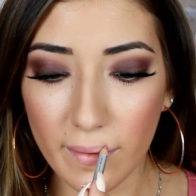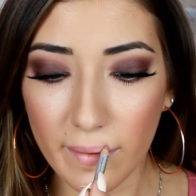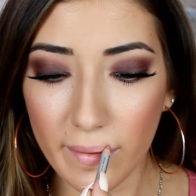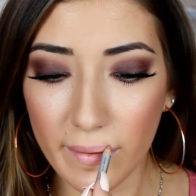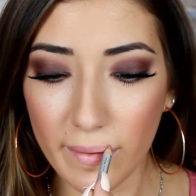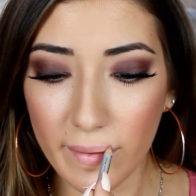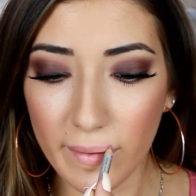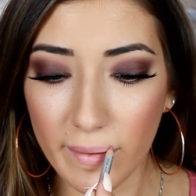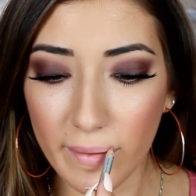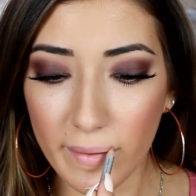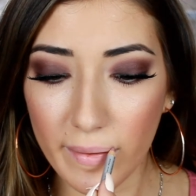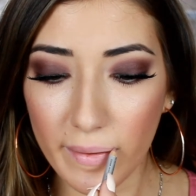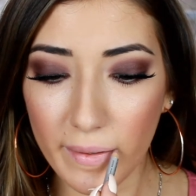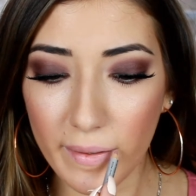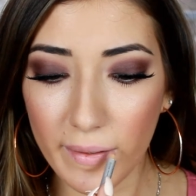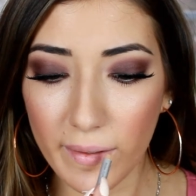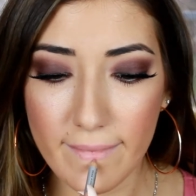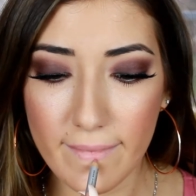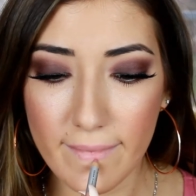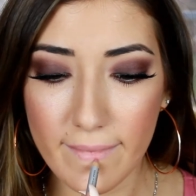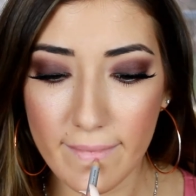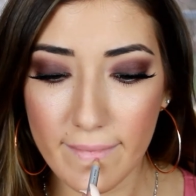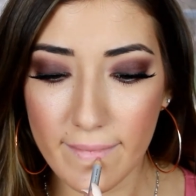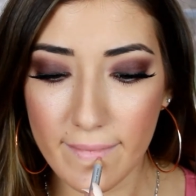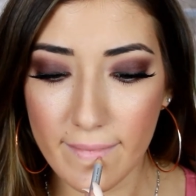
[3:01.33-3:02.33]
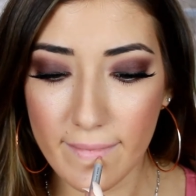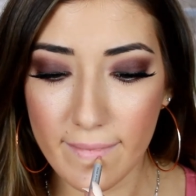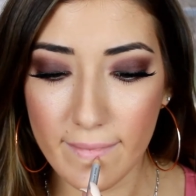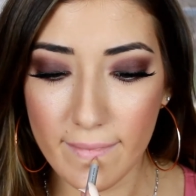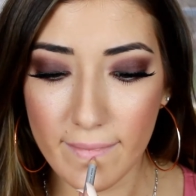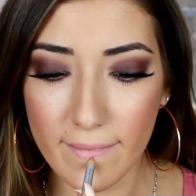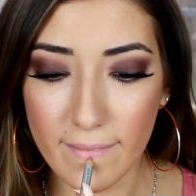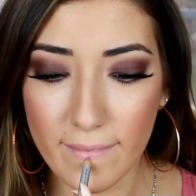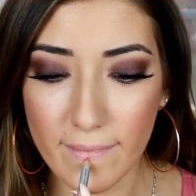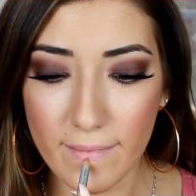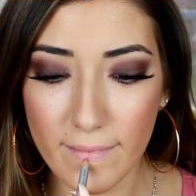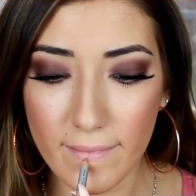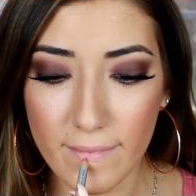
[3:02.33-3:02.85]

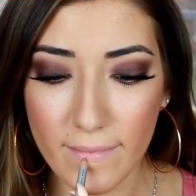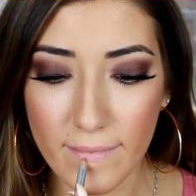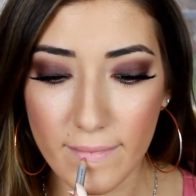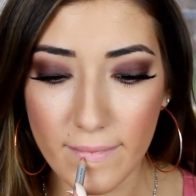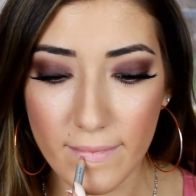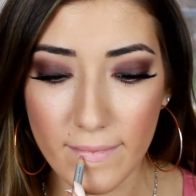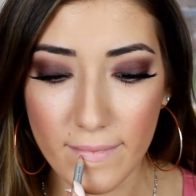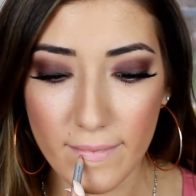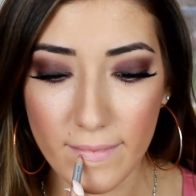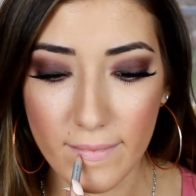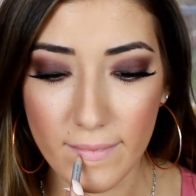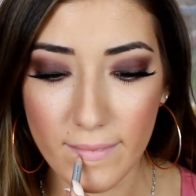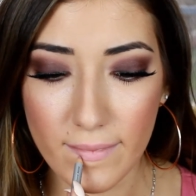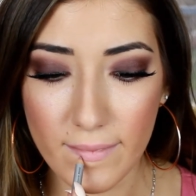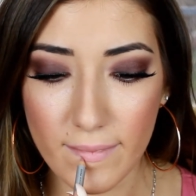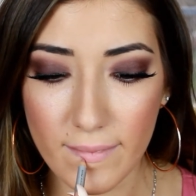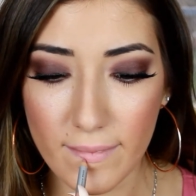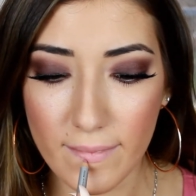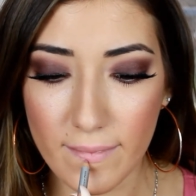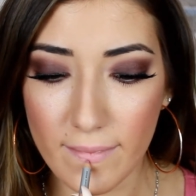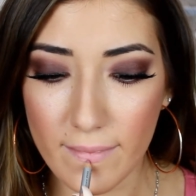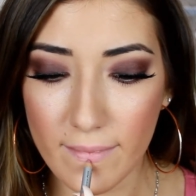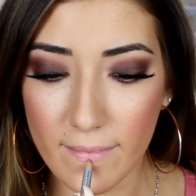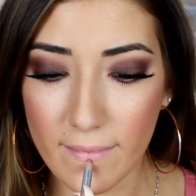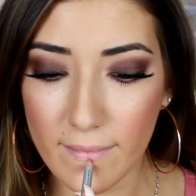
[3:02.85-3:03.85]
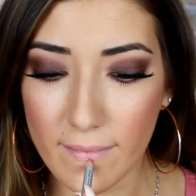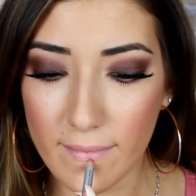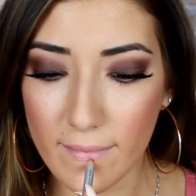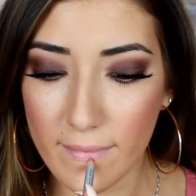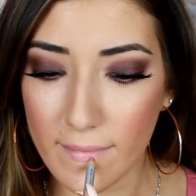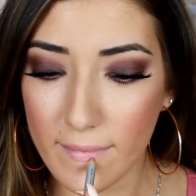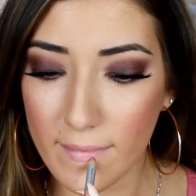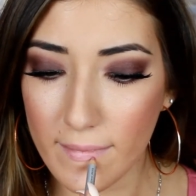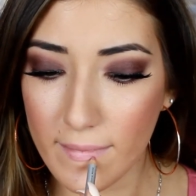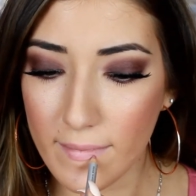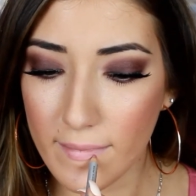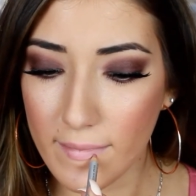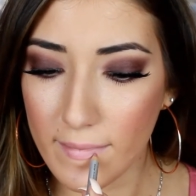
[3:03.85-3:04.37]

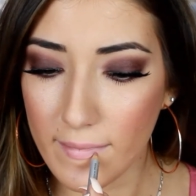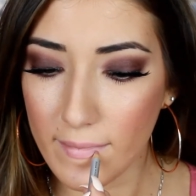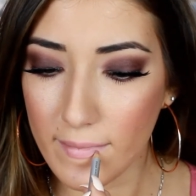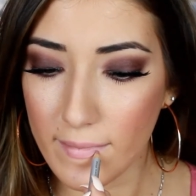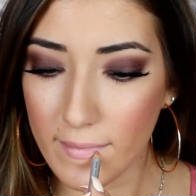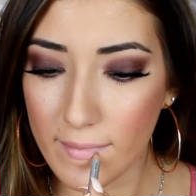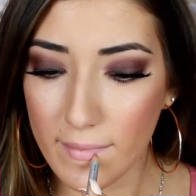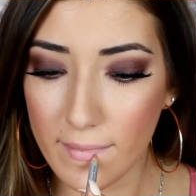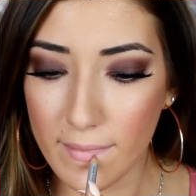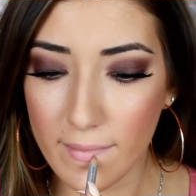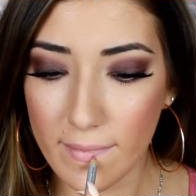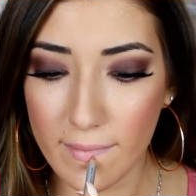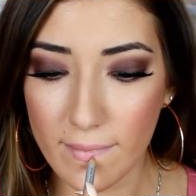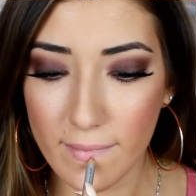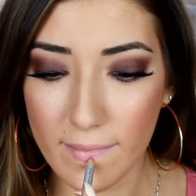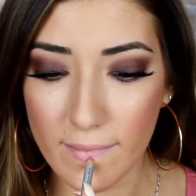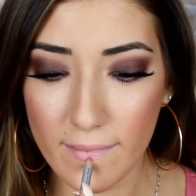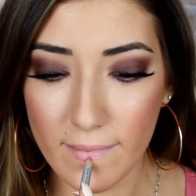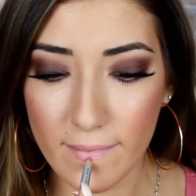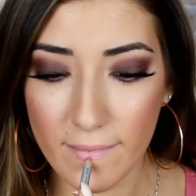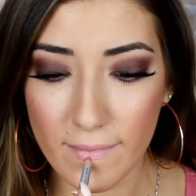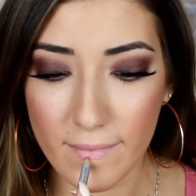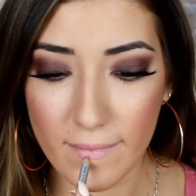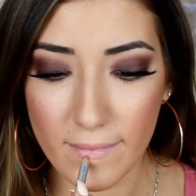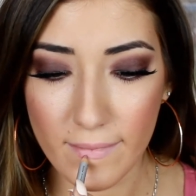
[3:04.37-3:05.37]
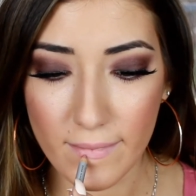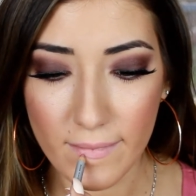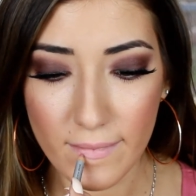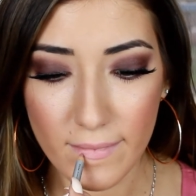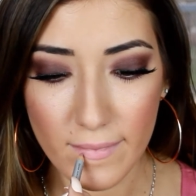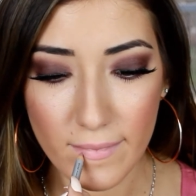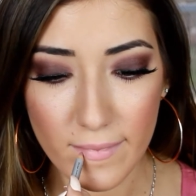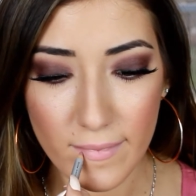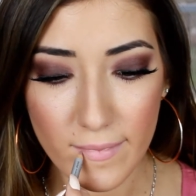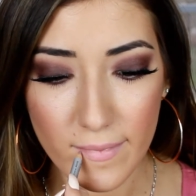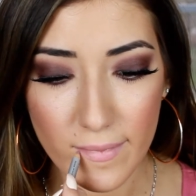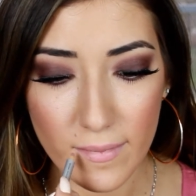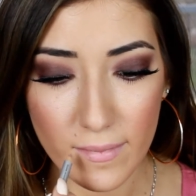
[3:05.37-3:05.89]

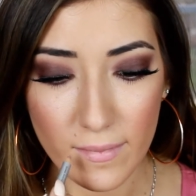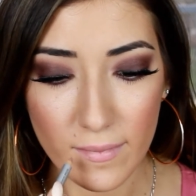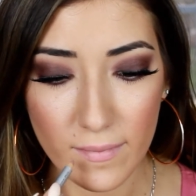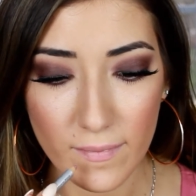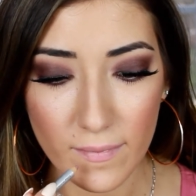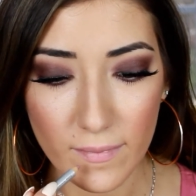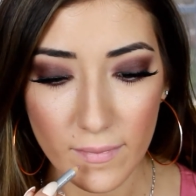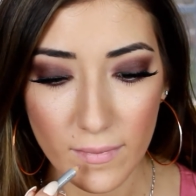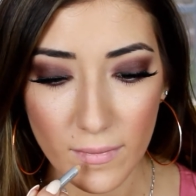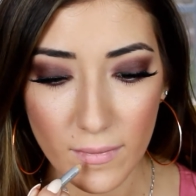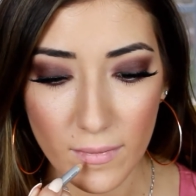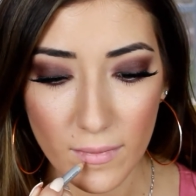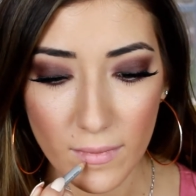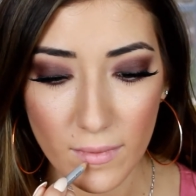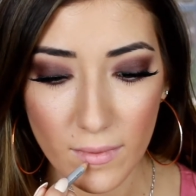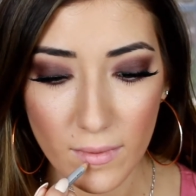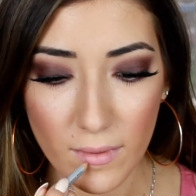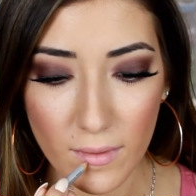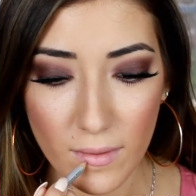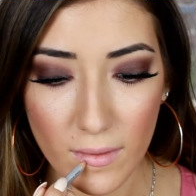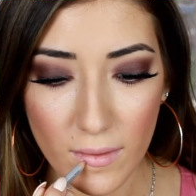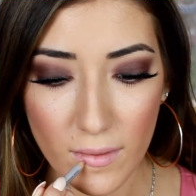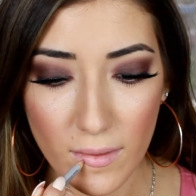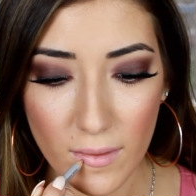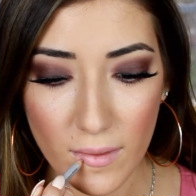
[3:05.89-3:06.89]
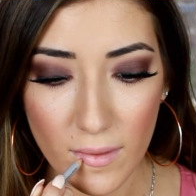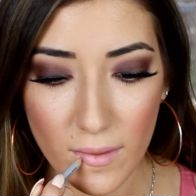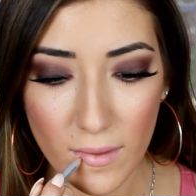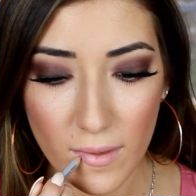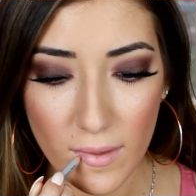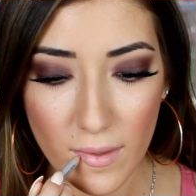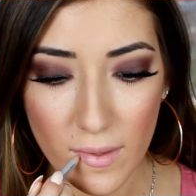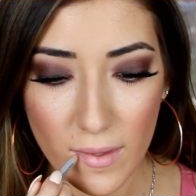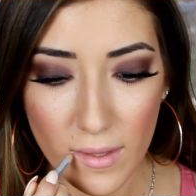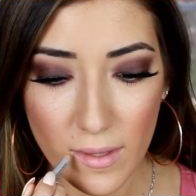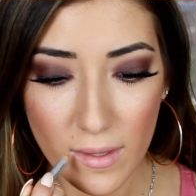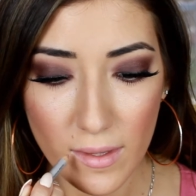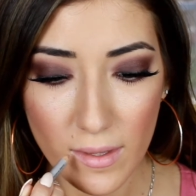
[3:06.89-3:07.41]

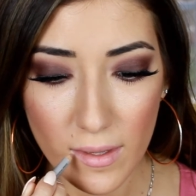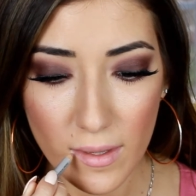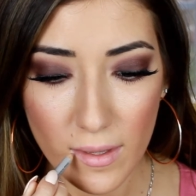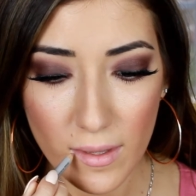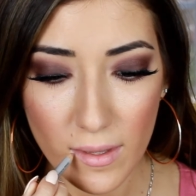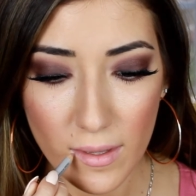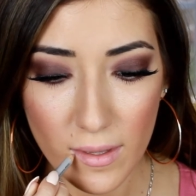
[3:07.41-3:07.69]
No one is speaking in this clip.